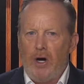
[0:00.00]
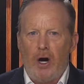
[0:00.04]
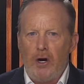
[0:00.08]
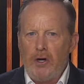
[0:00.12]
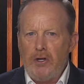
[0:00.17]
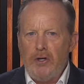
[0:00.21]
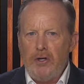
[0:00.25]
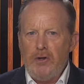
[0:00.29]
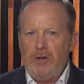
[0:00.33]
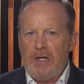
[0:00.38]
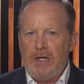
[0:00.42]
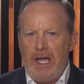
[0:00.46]
Are
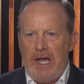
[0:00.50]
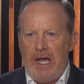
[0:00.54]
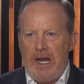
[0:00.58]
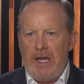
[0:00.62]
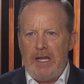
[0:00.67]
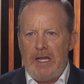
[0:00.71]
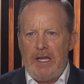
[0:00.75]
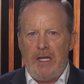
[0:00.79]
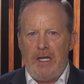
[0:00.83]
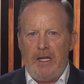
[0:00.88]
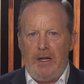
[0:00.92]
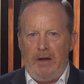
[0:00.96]
you
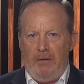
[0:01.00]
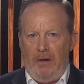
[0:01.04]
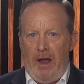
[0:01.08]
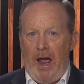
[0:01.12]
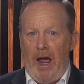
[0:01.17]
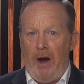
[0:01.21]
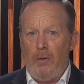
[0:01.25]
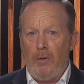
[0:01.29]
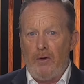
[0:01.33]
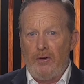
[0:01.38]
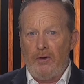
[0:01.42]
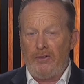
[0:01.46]
getting it
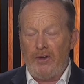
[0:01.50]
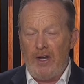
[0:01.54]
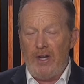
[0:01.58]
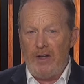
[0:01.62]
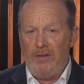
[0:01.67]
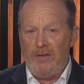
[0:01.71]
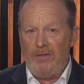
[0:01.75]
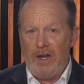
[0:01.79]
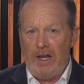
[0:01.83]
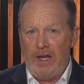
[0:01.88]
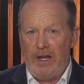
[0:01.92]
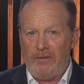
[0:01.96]
hours in
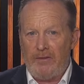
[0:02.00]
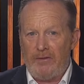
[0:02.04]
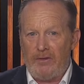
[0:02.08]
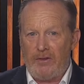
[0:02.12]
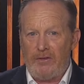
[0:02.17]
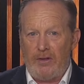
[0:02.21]
advance?